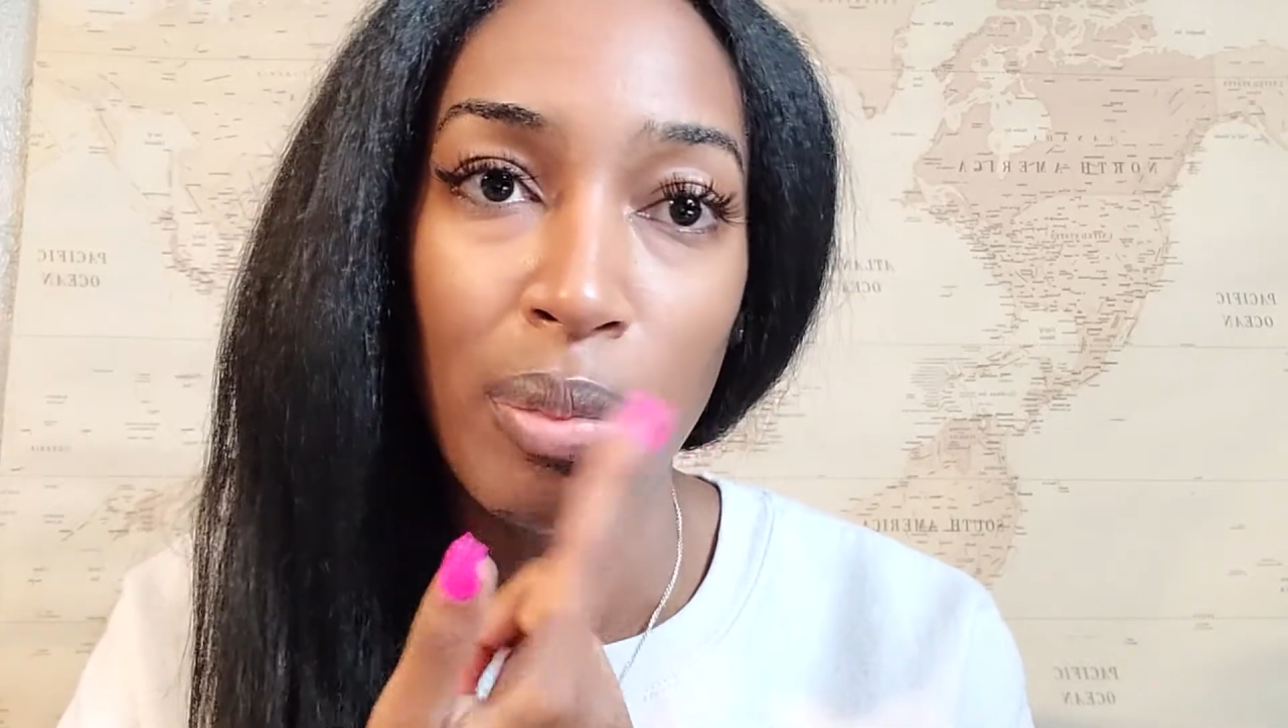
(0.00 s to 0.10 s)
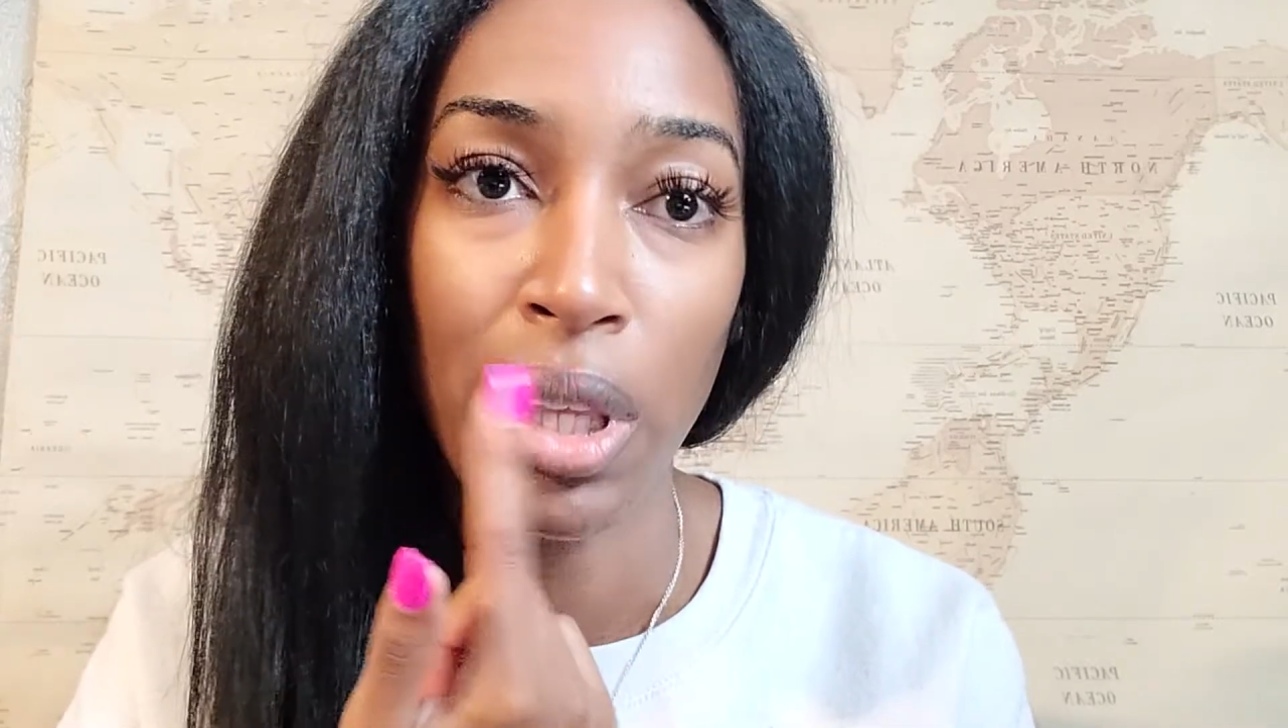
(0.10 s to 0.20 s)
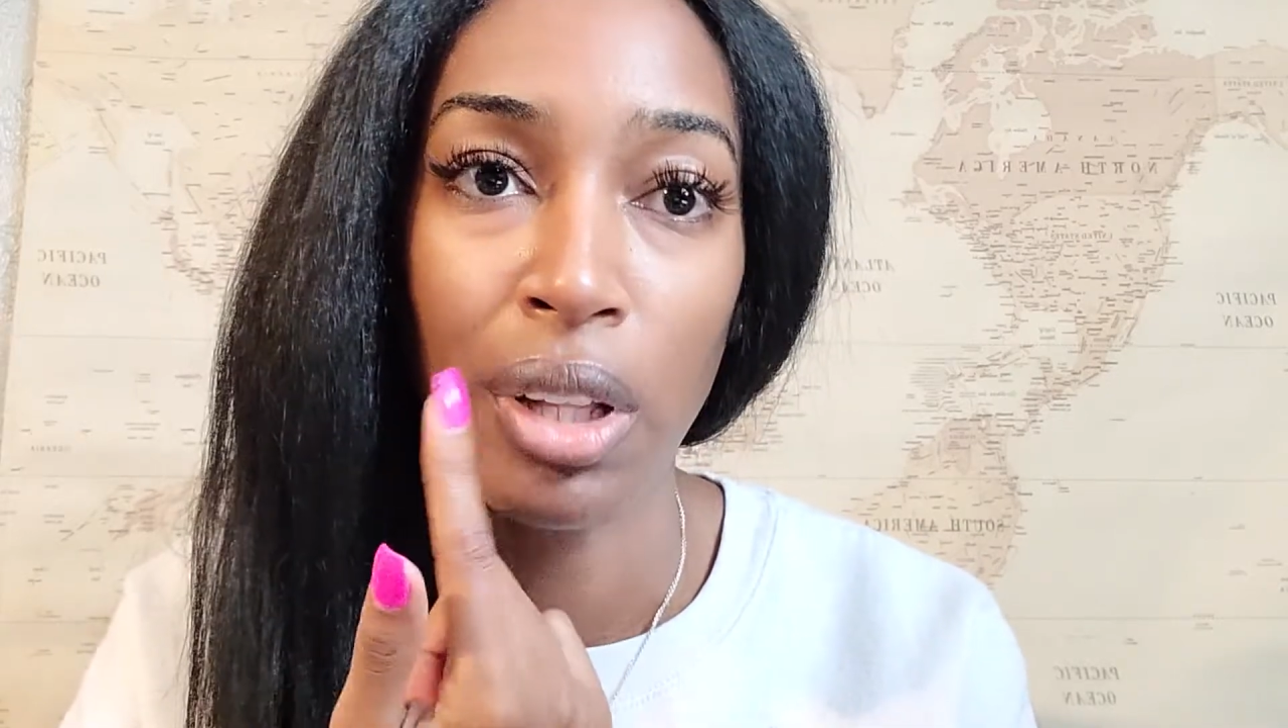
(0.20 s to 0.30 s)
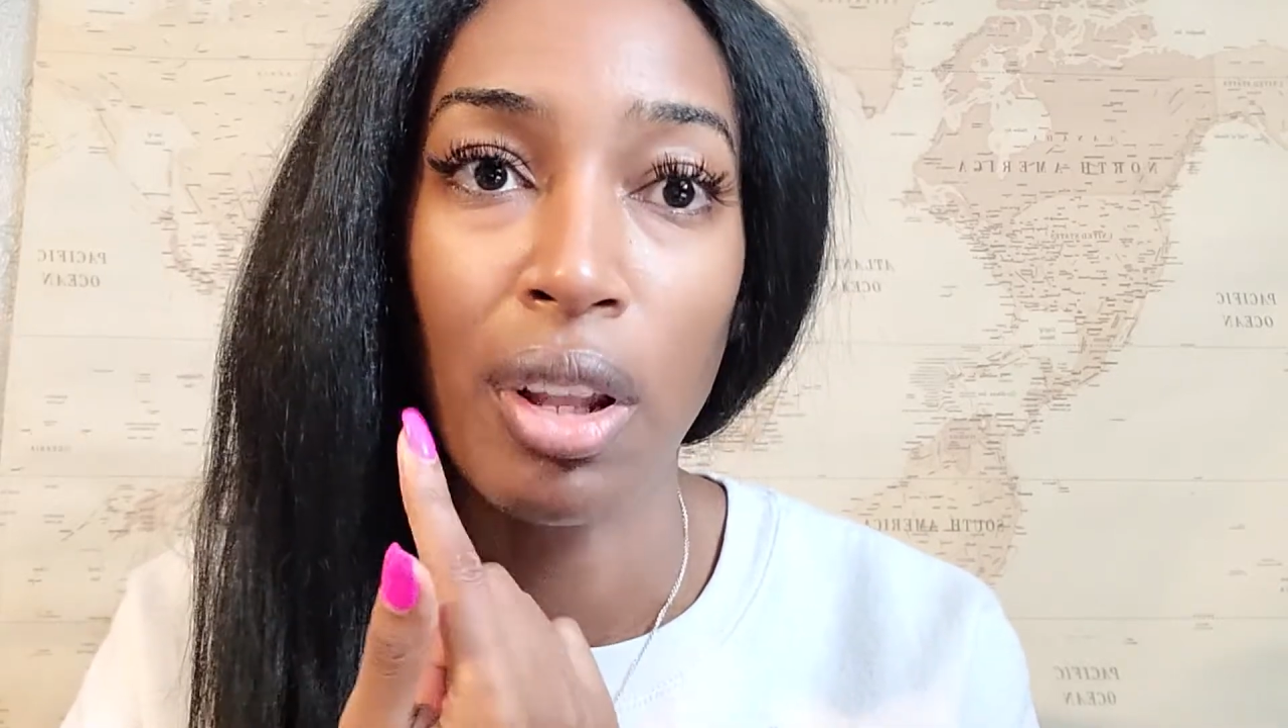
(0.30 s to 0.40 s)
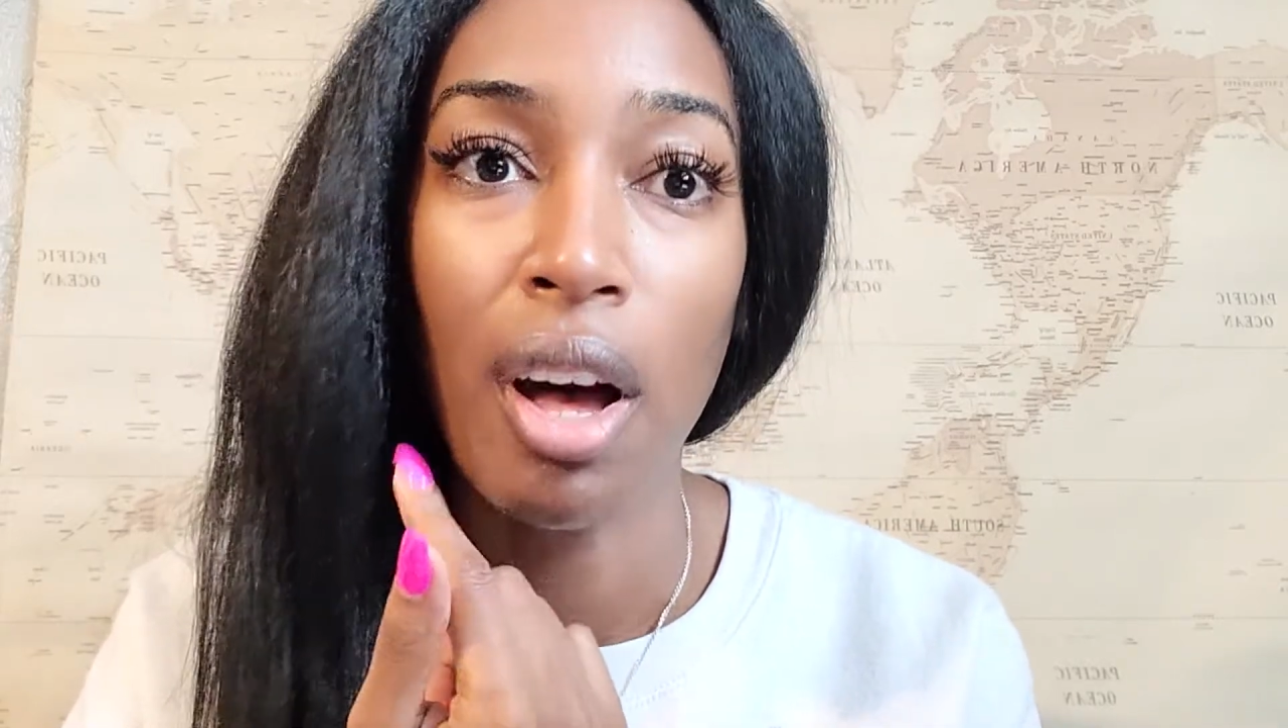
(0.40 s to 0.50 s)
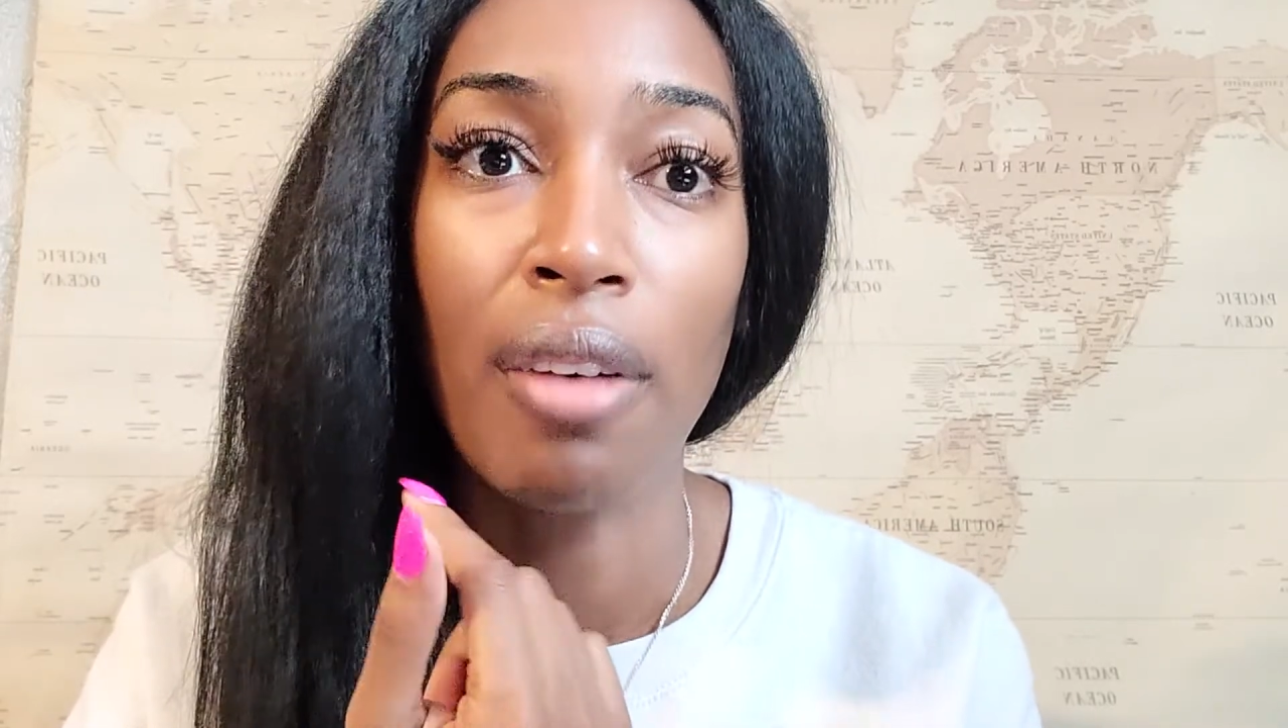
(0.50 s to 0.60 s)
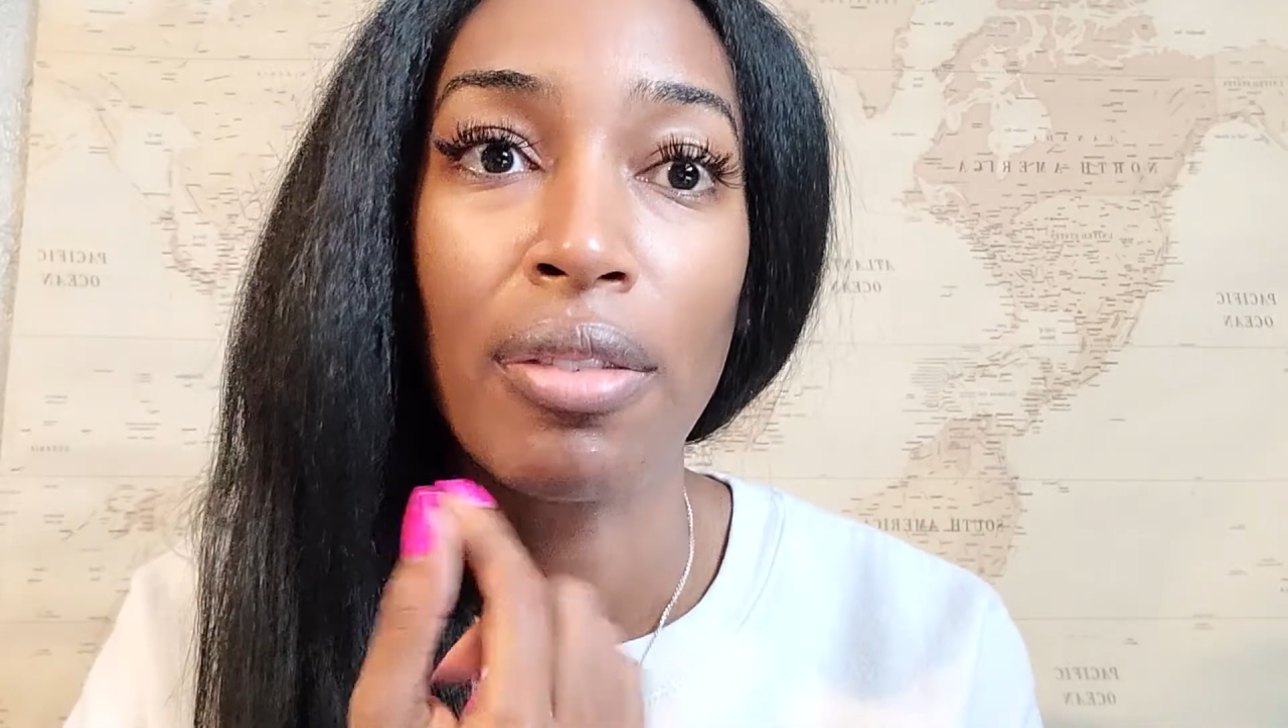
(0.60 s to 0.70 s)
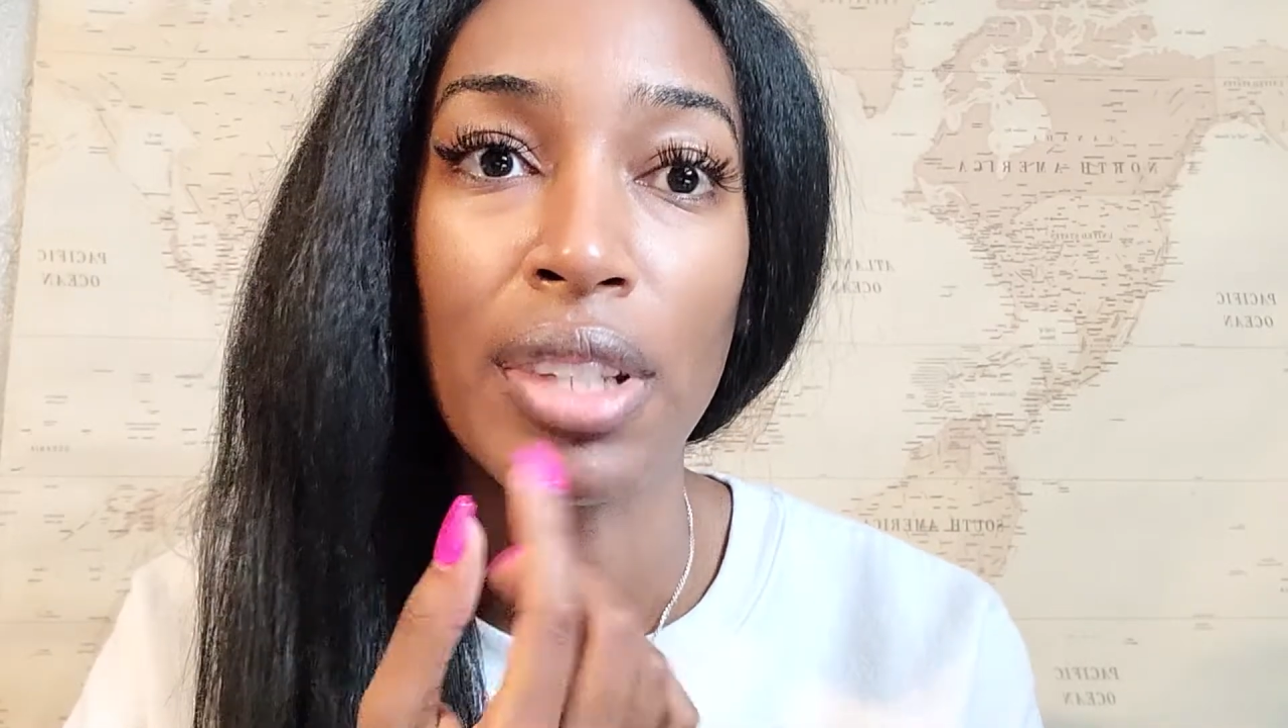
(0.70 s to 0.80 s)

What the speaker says: peel off,